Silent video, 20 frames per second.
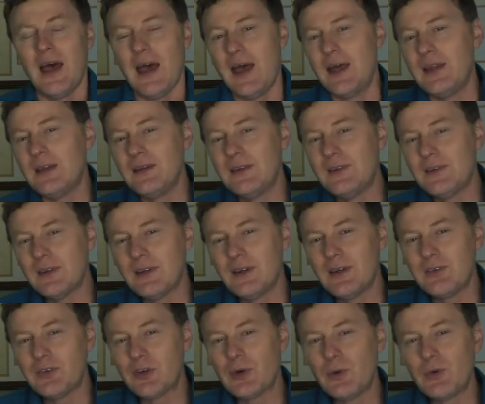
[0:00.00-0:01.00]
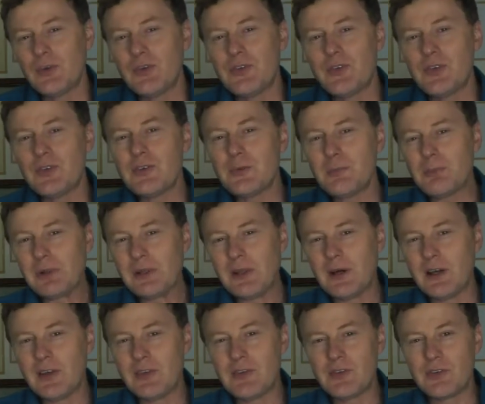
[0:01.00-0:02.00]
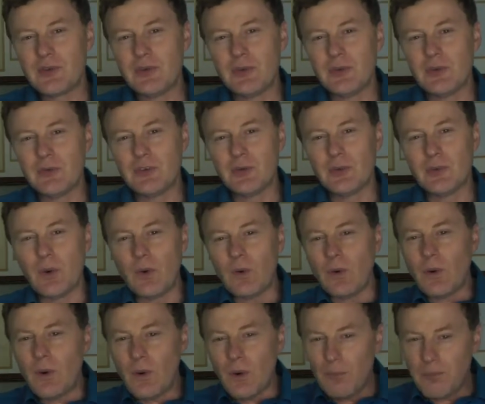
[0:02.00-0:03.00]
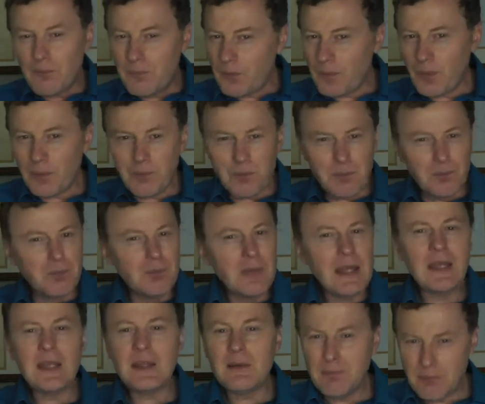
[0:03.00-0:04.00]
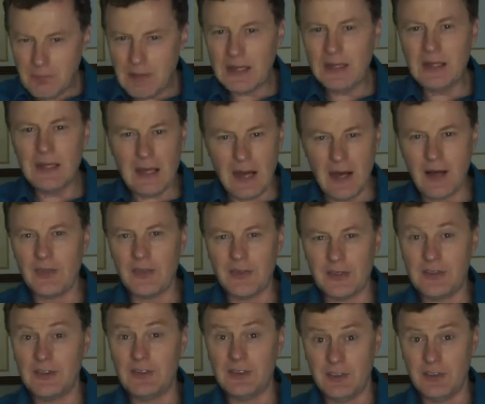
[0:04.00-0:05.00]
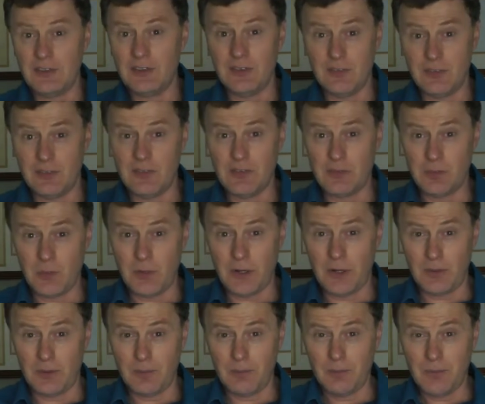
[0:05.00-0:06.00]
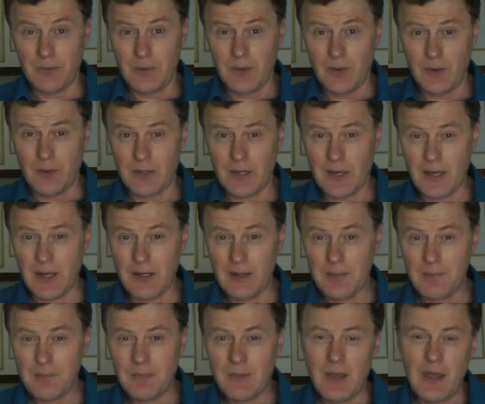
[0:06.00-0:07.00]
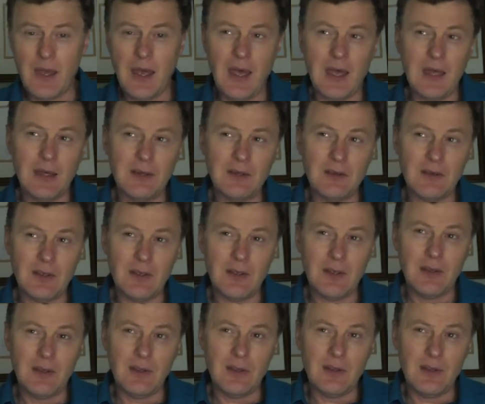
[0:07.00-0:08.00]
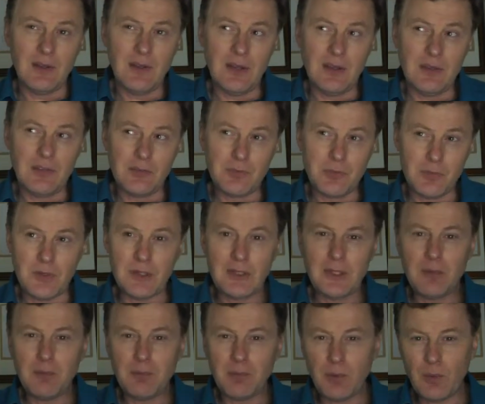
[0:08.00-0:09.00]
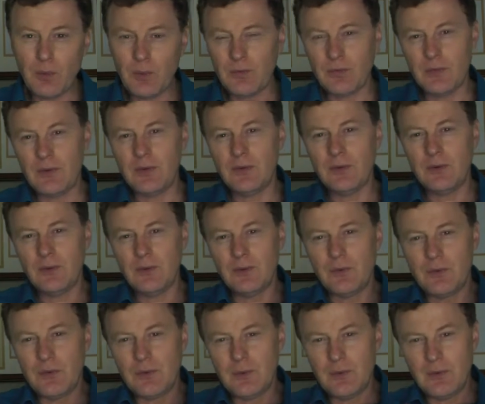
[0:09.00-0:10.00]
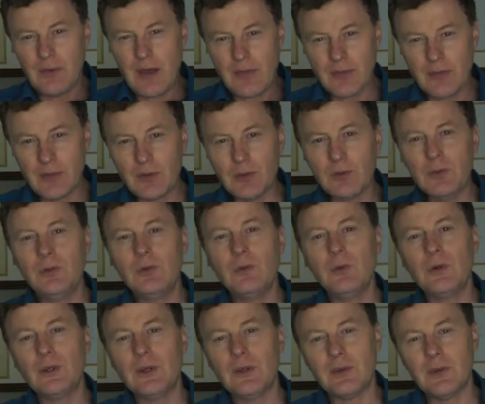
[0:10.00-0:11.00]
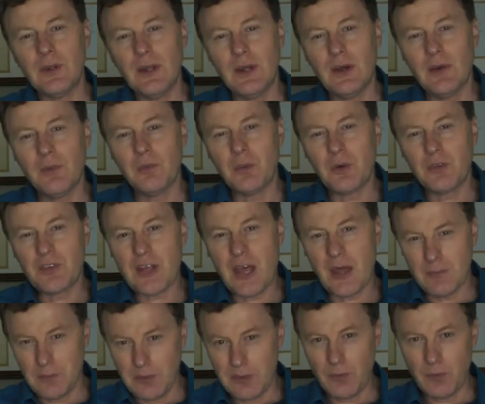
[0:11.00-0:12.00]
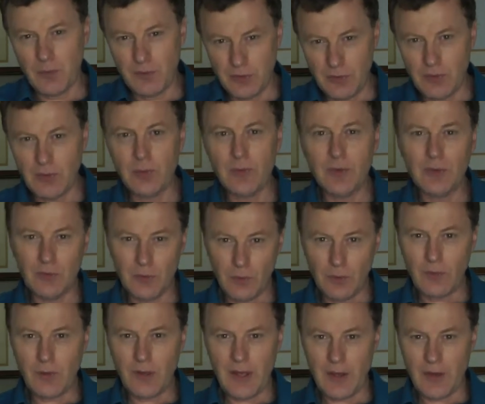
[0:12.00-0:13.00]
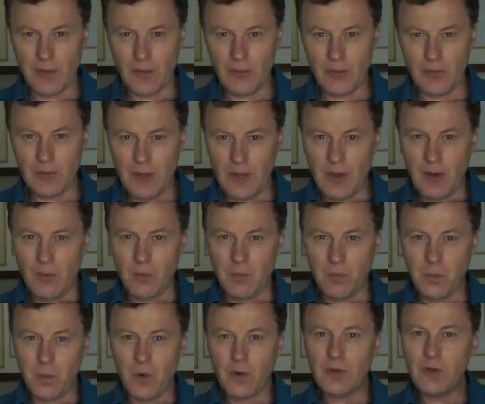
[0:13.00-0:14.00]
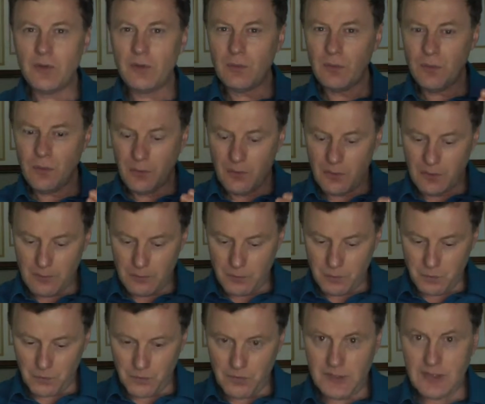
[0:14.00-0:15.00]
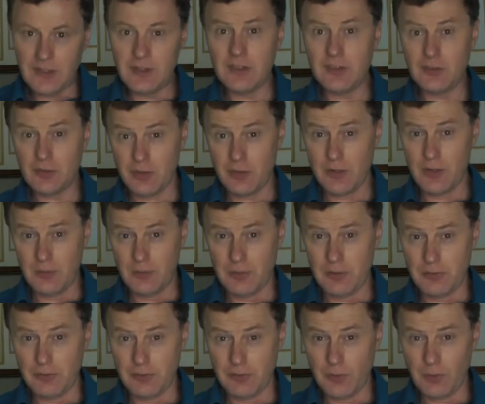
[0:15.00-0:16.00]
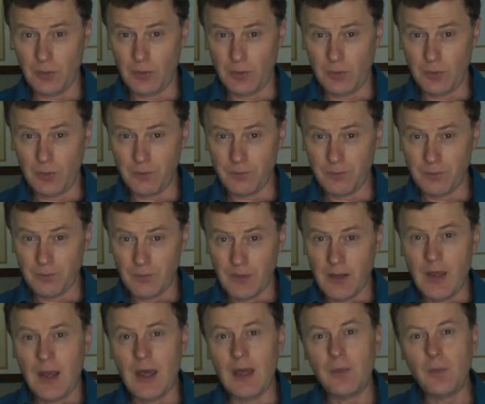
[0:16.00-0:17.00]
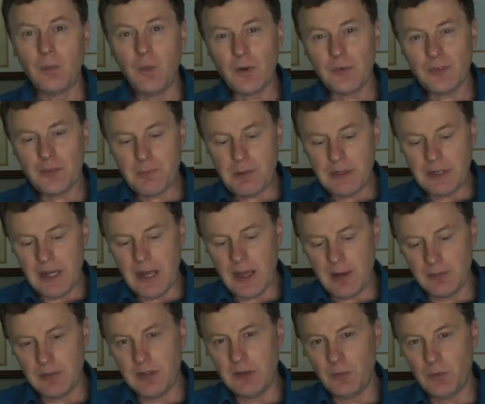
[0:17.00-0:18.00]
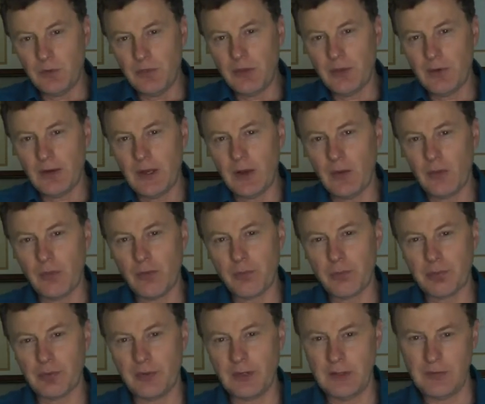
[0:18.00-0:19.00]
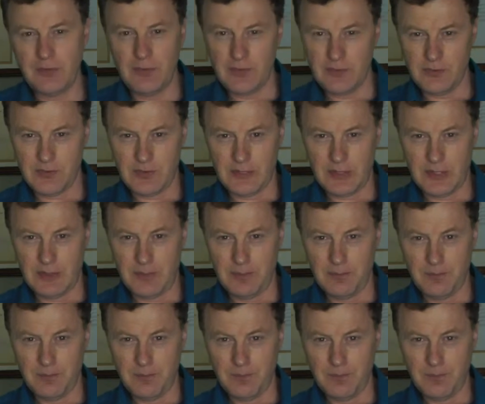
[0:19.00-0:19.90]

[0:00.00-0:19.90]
And of course this applies to many other conditions as well, okay? And it's really important that you have a good look at what's happening with you and your health. What are you needing treatment for? And what's been happening with your health previously?